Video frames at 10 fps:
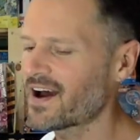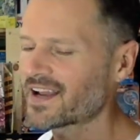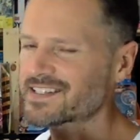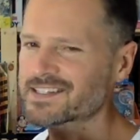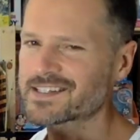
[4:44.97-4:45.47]

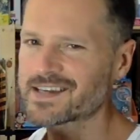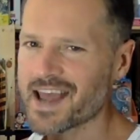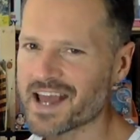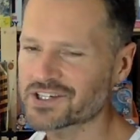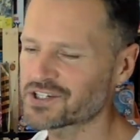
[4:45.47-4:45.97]
I
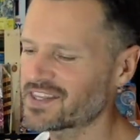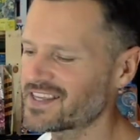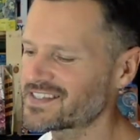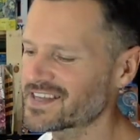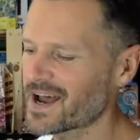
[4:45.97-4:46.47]
snatched
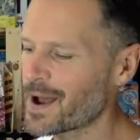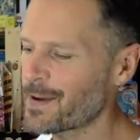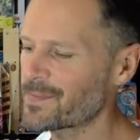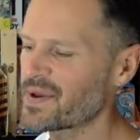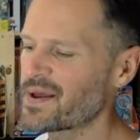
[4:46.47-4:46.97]
these up.